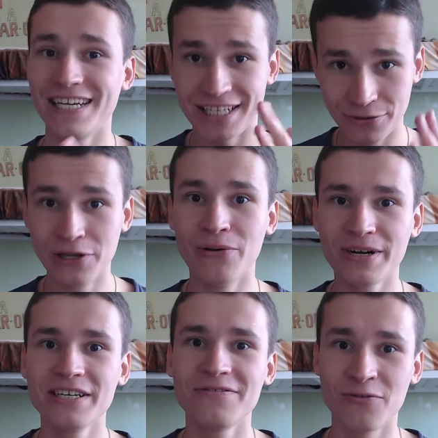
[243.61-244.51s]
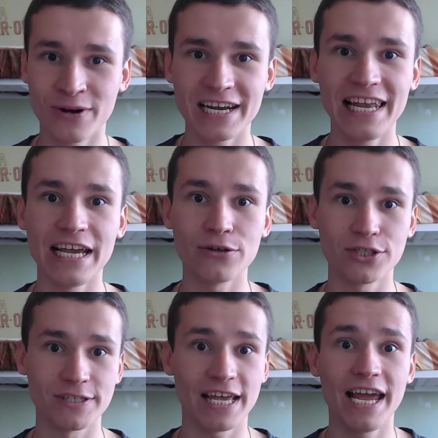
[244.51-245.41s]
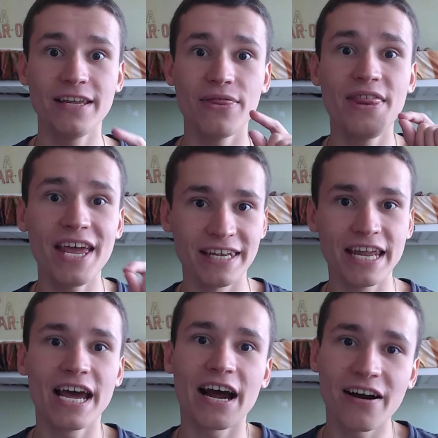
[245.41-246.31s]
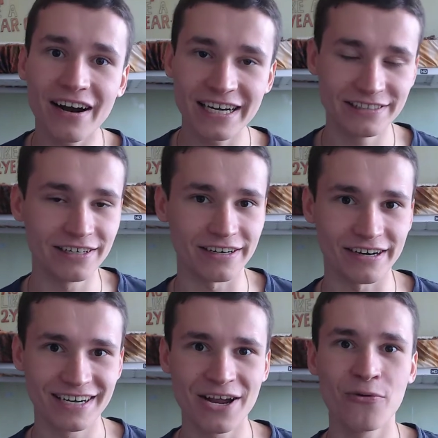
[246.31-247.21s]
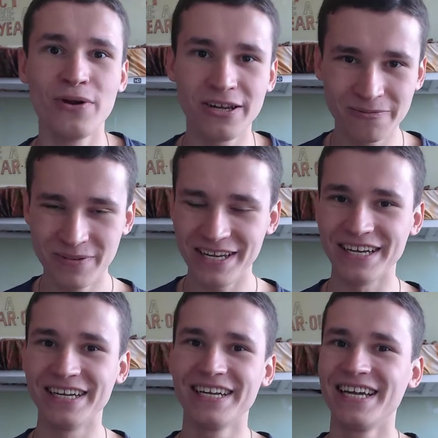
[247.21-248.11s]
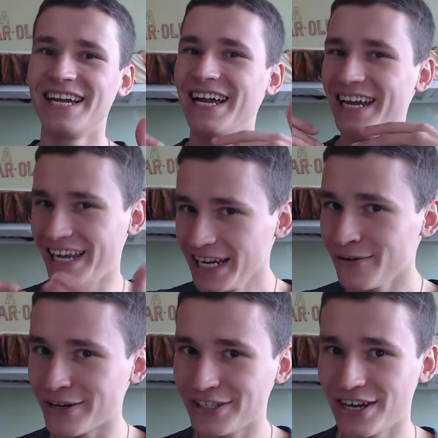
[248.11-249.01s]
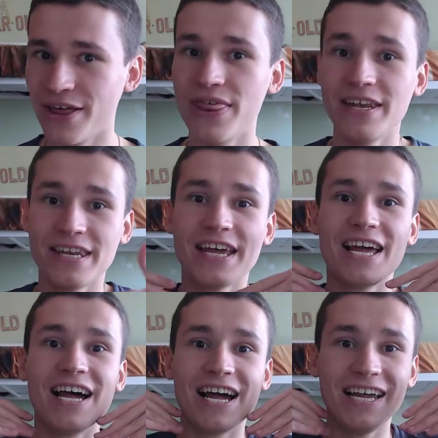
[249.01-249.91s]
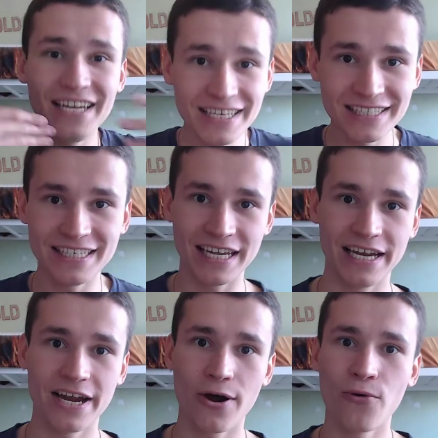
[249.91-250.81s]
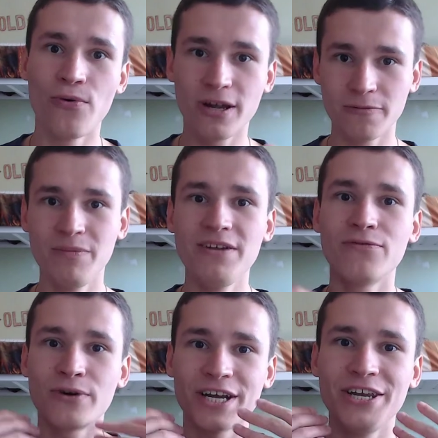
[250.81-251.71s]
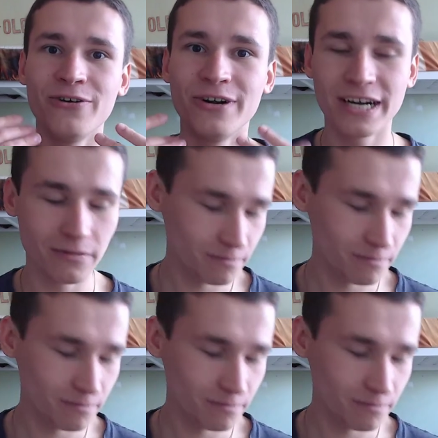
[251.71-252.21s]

to learn foreign languages and then harder will be language then easy will be for your